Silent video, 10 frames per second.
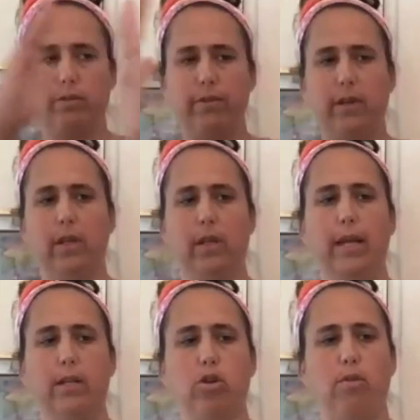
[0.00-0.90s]
field,
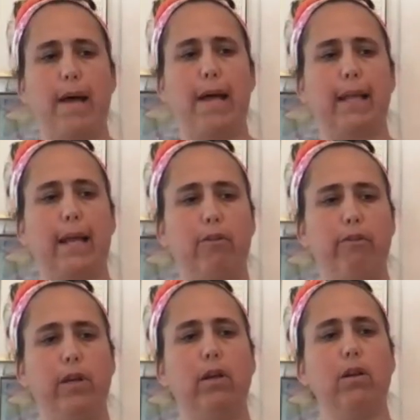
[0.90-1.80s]
electromagnetic
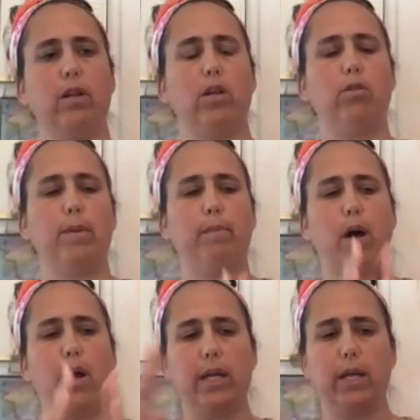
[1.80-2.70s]
field, and the human
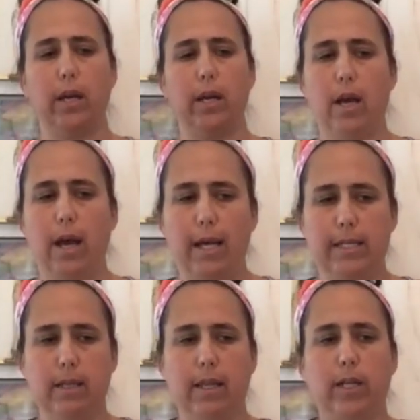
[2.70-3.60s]
body has
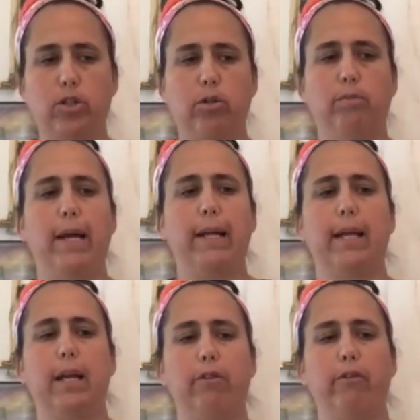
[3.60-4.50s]
an
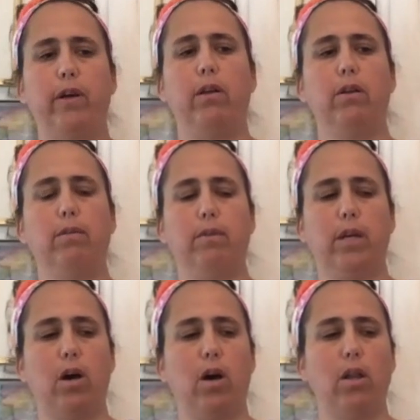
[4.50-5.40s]
electromagnetic field, and we
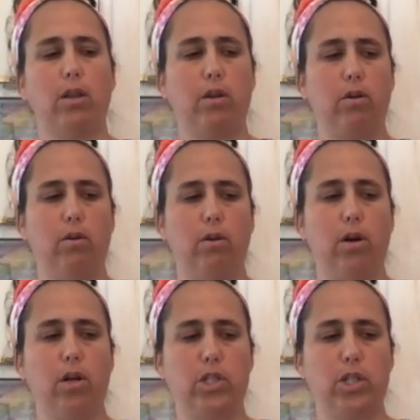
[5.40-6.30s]
call it the
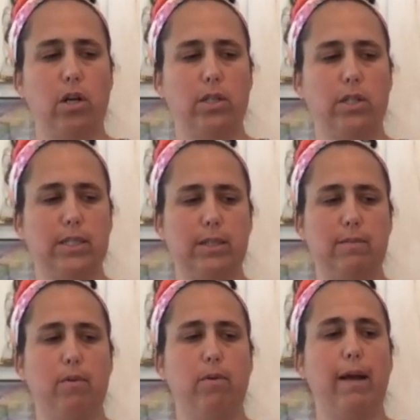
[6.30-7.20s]
aura chakra system
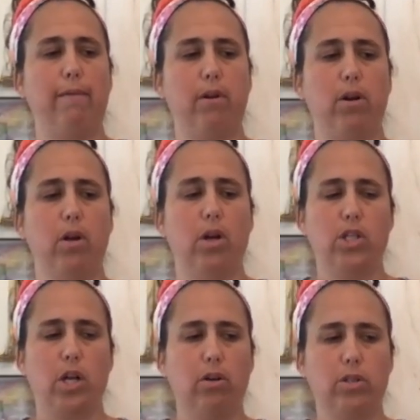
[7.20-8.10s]
or whatever.
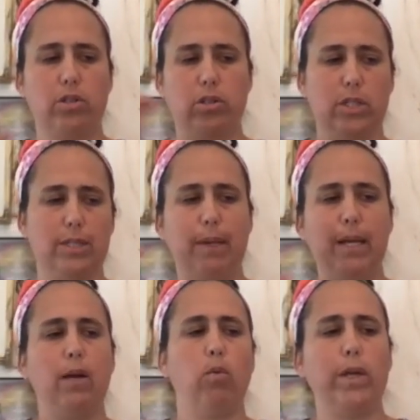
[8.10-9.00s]
Chakras are just
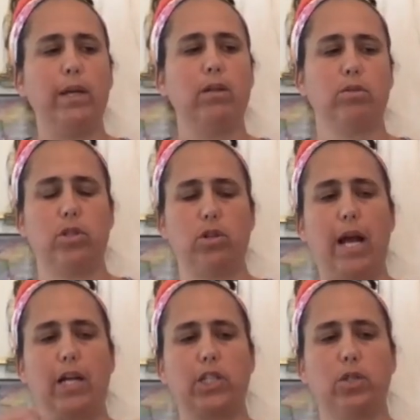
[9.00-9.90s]
spinning wheels, which are
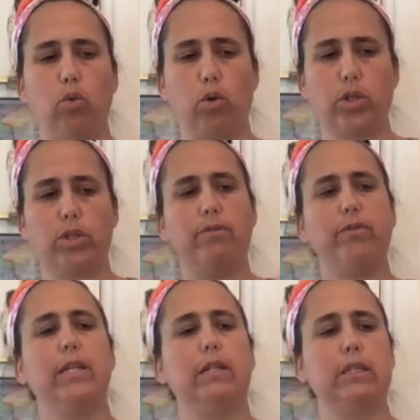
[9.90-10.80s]
actually torsion
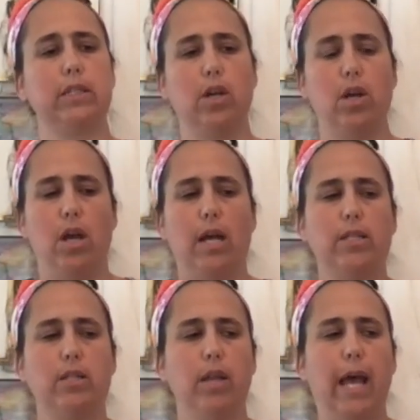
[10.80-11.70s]
fields. And
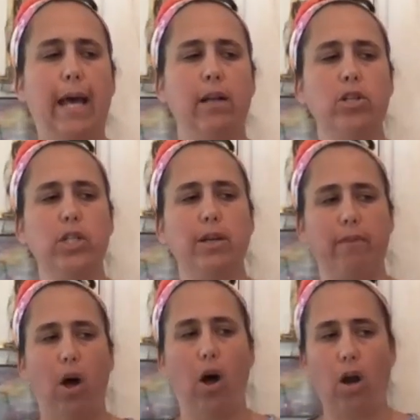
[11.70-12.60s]
so the energy of the
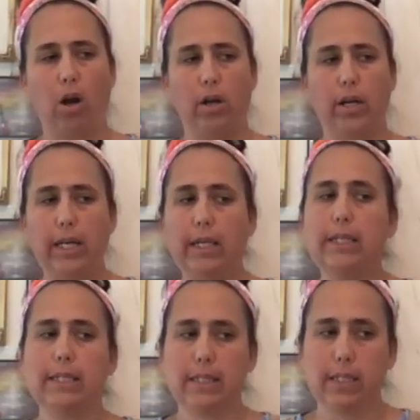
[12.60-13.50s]
heart
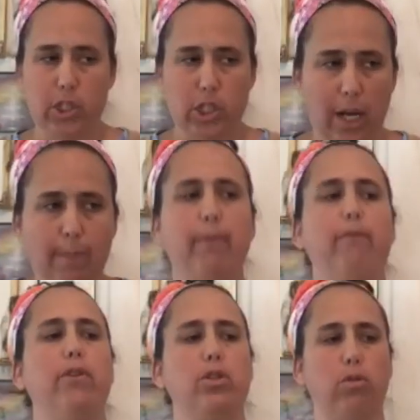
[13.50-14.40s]
is the shape of
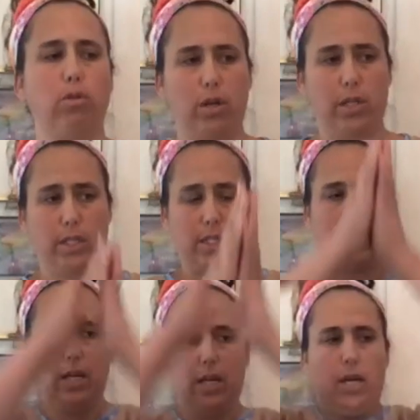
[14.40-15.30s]
a torus.
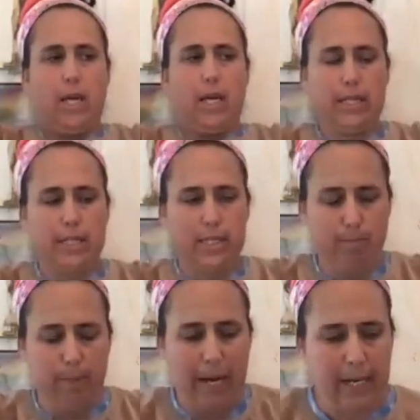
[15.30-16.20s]
It's
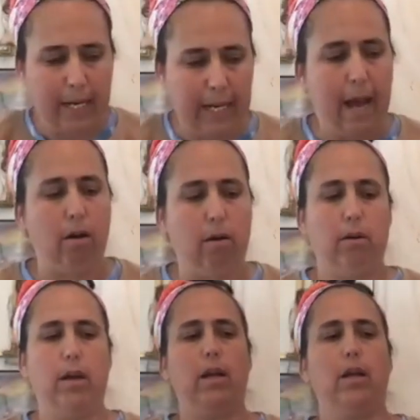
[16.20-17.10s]
spanning out
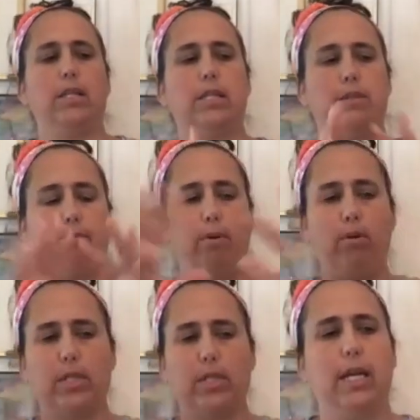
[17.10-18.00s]
and it's
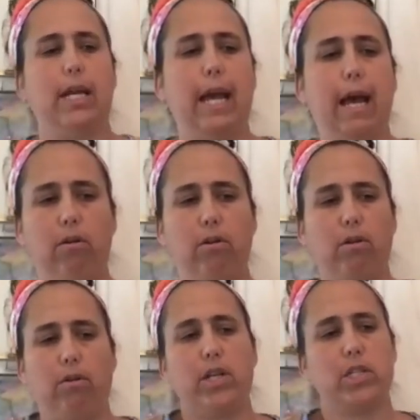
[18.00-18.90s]
pulsating out in all
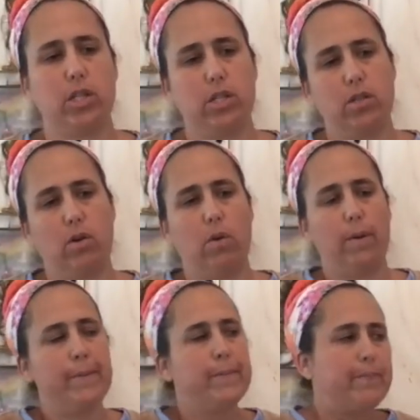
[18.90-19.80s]
directions. So
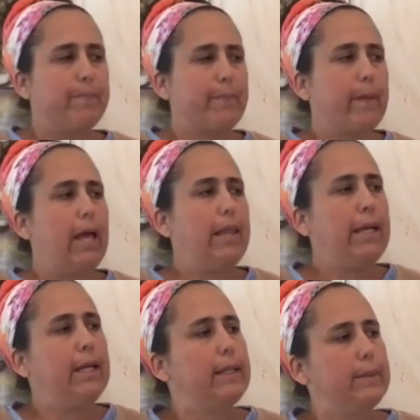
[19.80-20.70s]
I
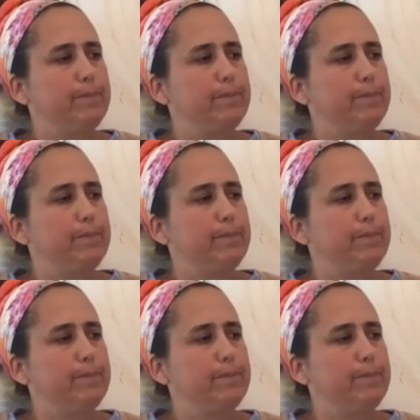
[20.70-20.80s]
think